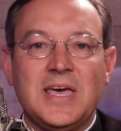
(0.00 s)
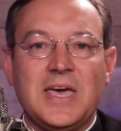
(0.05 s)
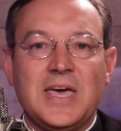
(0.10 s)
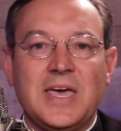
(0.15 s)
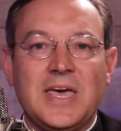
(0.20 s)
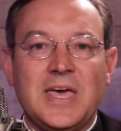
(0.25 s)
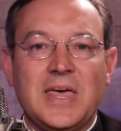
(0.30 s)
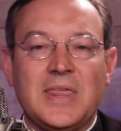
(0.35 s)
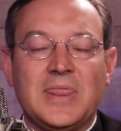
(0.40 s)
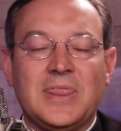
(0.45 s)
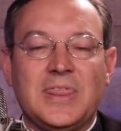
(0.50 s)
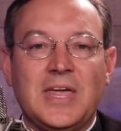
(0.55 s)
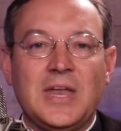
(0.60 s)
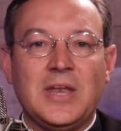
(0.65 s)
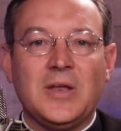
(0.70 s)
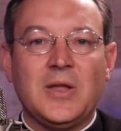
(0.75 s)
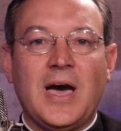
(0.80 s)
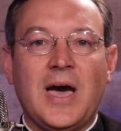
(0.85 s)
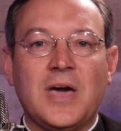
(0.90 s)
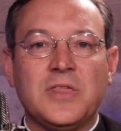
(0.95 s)
Uh,
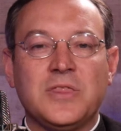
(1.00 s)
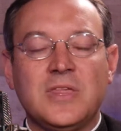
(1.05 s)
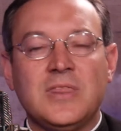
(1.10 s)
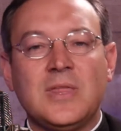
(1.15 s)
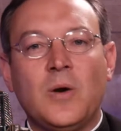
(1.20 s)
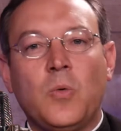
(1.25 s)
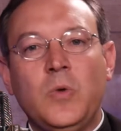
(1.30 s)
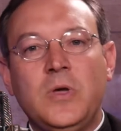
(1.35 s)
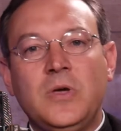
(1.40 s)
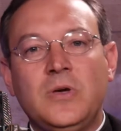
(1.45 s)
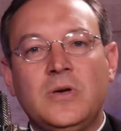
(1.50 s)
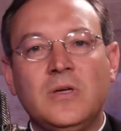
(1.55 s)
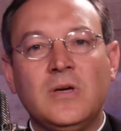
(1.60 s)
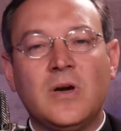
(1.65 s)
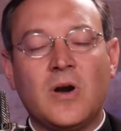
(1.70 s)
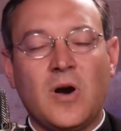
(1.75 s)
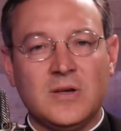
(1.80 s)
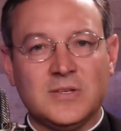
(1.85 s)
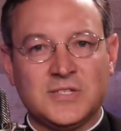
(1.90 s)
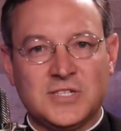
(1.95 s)
then I think that we can
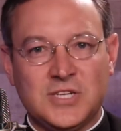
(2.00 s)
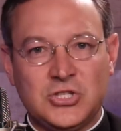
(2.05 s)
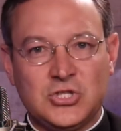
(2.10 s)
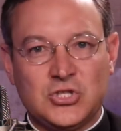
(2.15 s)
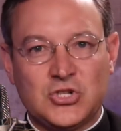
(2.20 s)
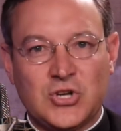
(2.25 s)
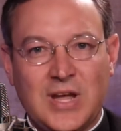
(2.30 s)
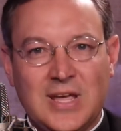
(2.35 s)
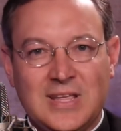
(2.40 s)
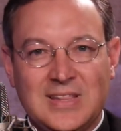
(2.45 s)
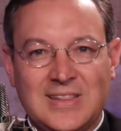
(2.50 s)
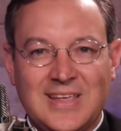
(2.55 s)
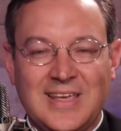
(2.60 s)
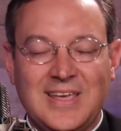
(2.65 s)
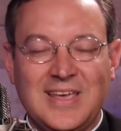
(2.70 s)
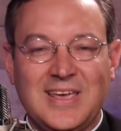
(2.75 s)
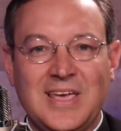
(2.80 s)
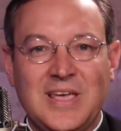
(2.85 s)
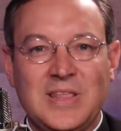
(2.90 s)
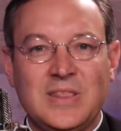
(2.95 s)
concentrate
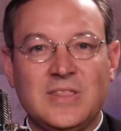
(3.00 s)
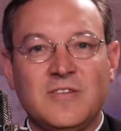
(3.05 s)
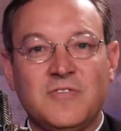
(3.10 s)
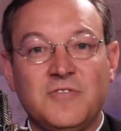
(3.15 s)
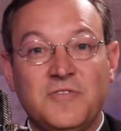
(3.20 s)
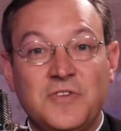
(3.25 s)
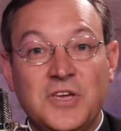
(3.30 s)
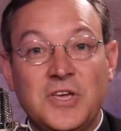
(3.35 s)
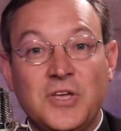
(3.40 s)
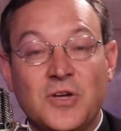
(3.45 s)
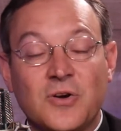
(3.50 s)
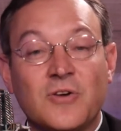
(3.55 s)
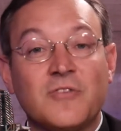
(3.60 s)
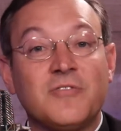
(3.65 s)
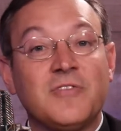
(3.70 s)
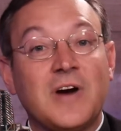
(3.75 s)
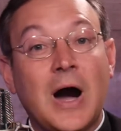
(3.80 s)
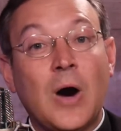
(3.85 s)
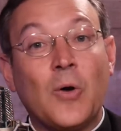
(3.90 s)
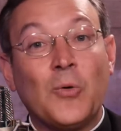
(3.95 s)
in the figure
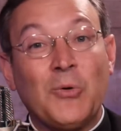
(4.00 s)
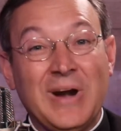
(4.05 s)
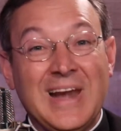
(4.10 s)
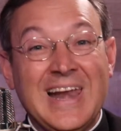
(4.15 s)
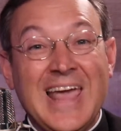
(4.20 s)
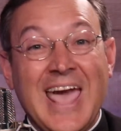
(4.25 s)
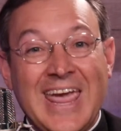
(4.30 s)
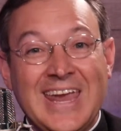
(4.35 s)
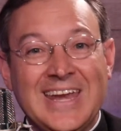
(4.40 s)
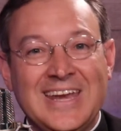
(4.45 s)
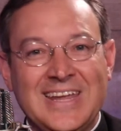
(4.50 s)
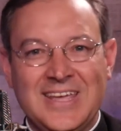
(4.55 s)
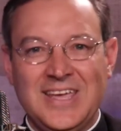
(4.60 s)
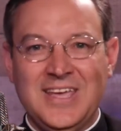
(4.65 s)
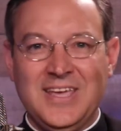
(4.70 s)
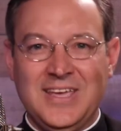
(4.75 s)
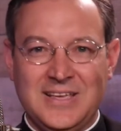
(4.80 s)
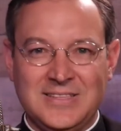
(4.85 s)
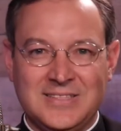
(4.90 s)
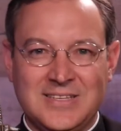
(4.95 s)
of Our Lady
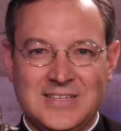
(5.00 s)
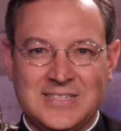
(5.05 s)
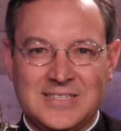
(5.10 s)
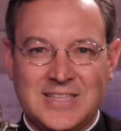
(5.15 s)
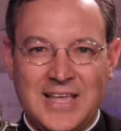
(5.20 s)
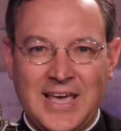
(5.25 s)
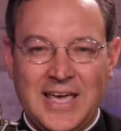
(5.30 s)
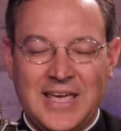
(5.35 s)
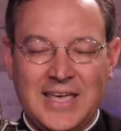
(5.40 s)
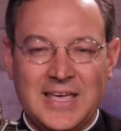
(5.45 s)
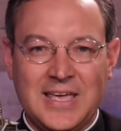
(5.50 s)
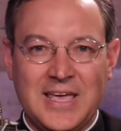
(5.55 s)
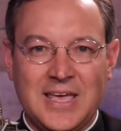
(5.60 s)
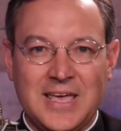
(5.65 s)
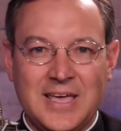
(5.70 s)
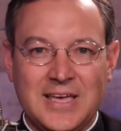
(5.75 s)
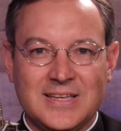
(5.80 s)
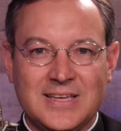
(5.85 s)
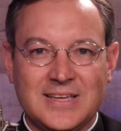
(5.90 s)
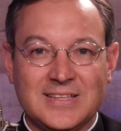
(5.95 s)
in this day.
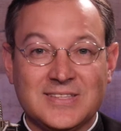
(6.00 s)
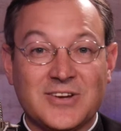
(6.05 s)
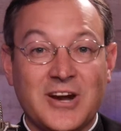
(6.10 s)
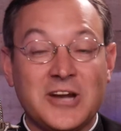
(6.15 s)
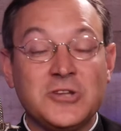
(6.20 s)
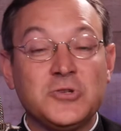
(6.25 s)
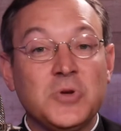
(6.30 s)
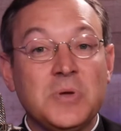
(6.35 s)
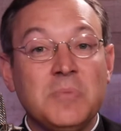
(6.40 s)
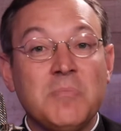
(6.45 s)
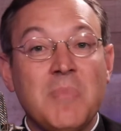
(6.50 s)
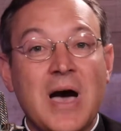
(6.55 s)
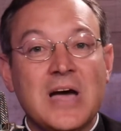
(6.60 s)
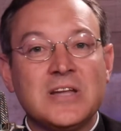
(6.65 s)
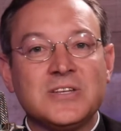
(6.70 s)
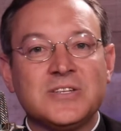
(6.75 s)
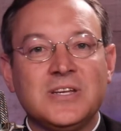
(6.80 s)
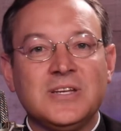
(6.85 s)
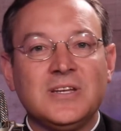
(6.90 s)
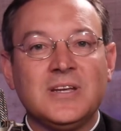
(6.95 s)
Uh, try to
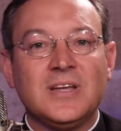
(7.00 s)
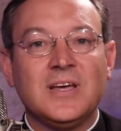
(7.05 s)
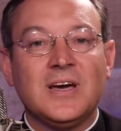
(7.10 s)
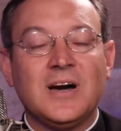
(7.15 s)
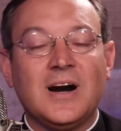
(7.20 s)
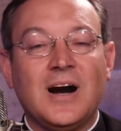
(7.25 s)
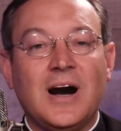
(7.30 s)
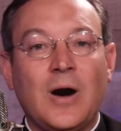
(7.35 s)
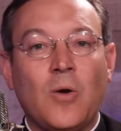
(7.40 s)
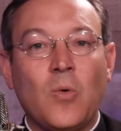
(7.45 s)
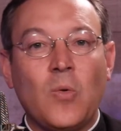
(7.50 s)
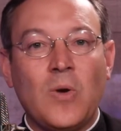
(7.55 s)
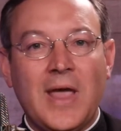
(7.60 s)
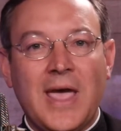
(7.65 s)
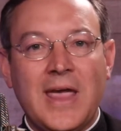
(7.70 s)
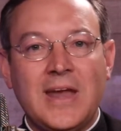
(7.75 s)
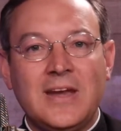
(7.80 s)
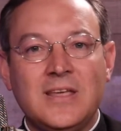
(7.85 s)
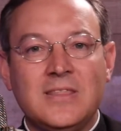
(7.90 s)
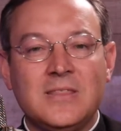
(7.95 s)
imagine Our
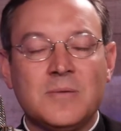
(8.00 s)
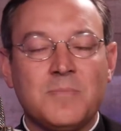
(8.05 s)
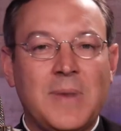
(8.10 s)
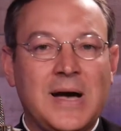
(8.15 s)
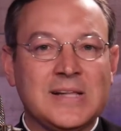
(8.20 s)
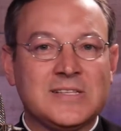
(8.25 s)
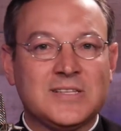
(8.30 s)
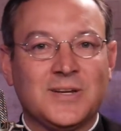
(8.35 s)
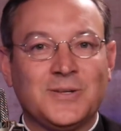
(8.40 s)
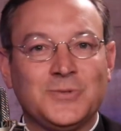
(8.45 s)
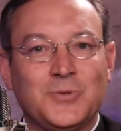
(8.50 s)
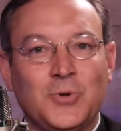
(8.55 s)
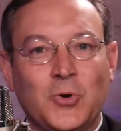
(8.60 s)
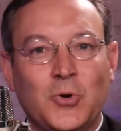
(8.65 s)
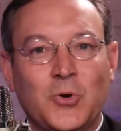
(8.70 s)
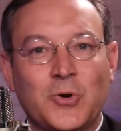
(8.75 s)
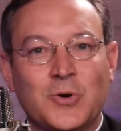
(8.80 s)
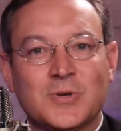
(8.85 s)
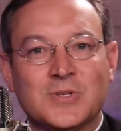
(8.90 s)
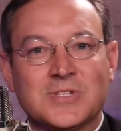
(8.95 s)
Lady, the Mater
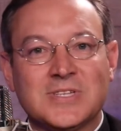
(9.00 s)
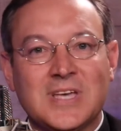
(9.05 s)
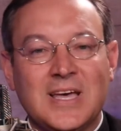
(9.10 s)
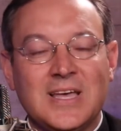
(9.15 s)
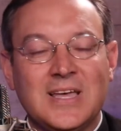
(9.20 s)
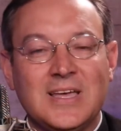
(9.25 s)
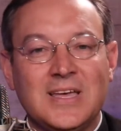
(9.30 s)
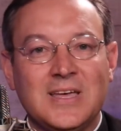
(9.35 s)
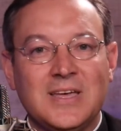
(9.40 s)
Dolorosa,